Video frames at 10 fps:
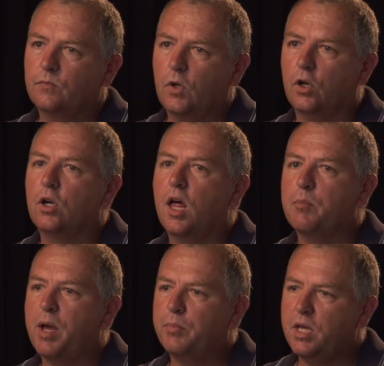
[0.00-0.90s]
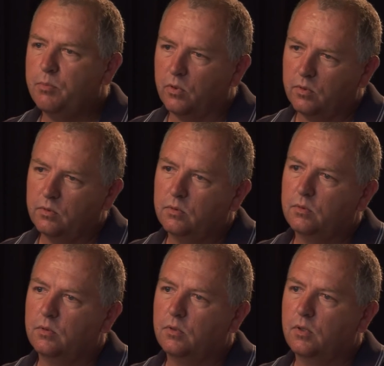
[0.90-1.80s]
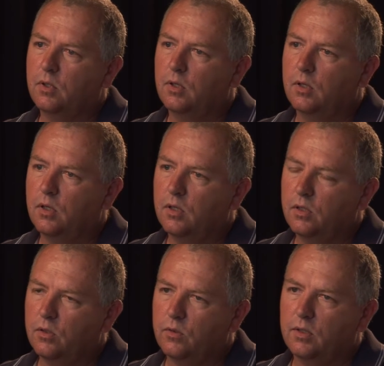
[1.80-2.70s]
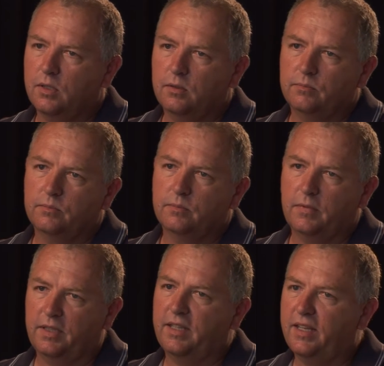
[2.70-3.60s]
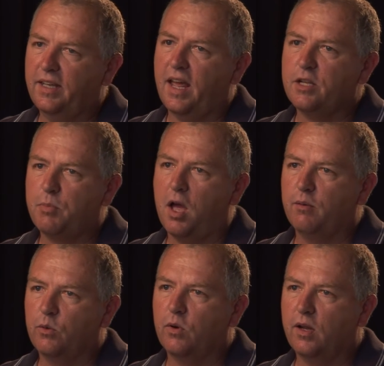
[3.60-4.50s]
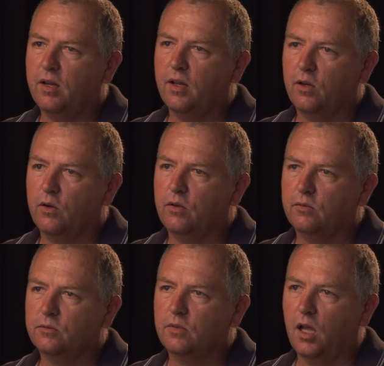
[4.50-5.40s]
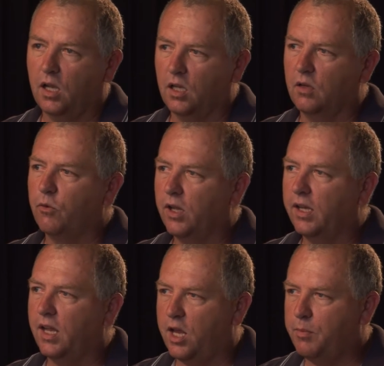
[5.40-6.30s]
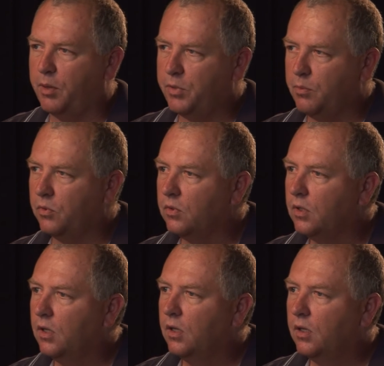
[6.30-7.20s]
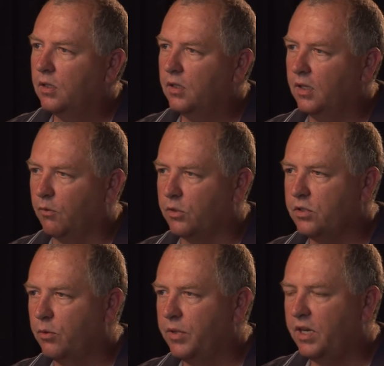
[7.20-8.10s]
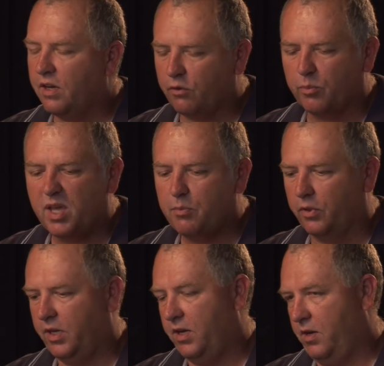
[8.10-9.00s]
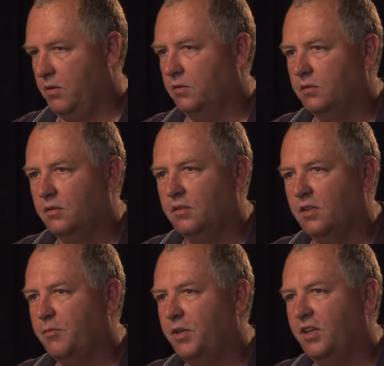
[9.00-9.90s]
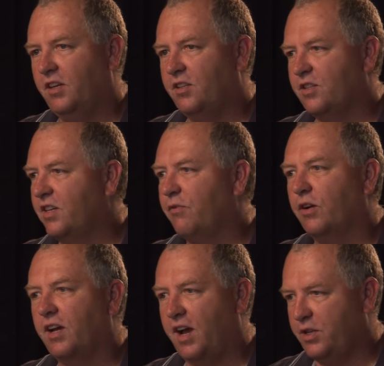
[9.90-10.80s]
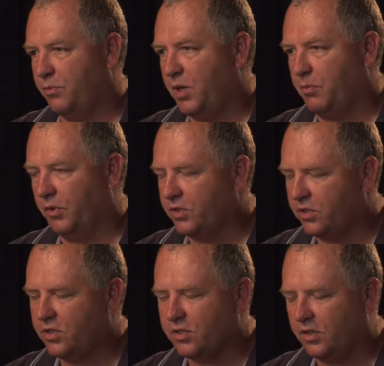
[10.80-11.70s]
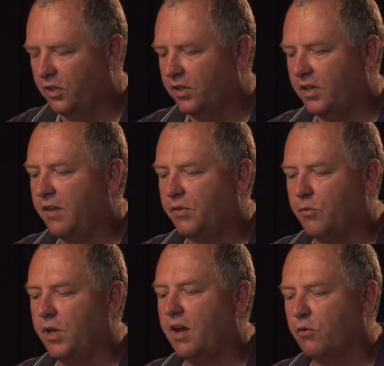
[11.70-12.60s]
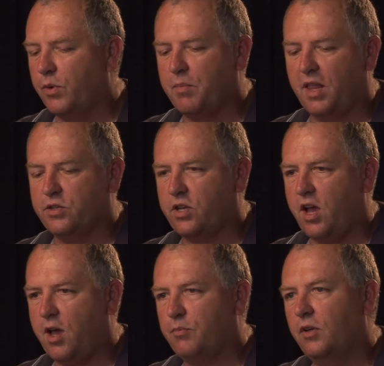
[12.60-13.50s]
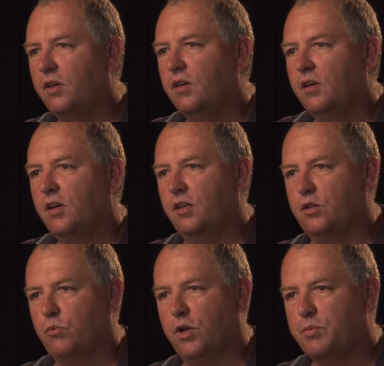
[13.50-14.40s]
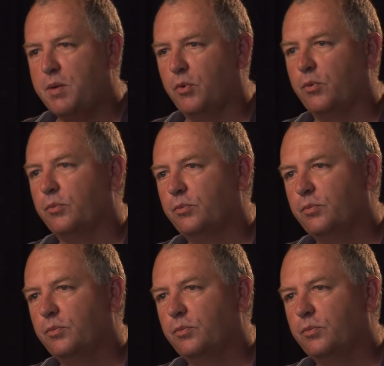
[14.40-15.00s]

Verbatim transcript: learned a lot about people. You know, that's probably where I learned really a lot about people. There were so many different people in there. I mean, it just different kinds of people. Just to look, if you ever went by the shop and just watch people